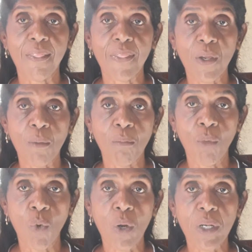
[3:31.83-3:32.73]
they are
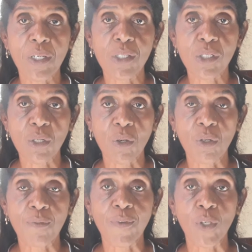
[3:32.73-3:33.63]
more
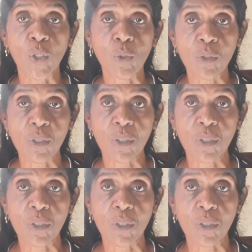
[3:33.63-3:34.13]
concerned for you to